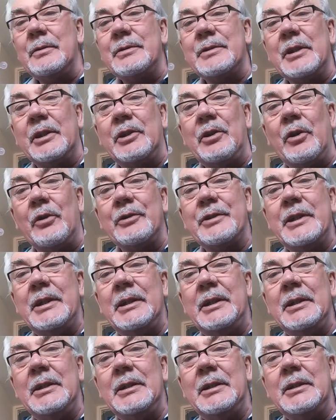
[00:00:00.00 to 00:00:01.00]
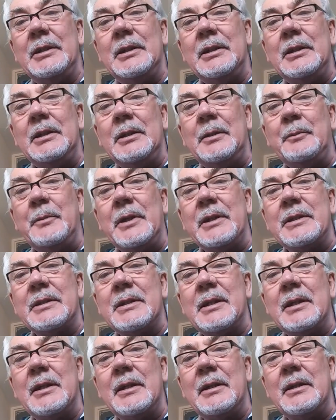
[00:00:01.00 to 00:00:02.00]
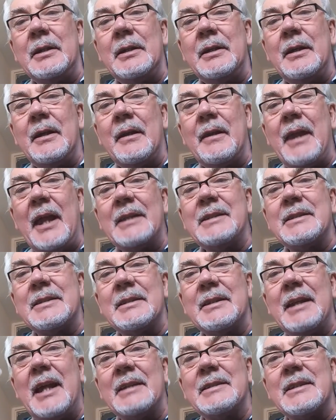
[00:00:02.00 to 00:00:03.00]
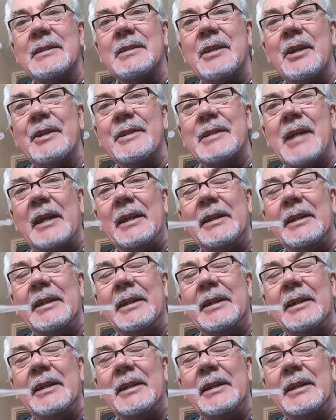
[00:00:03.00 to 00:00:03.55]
security, but that's as good as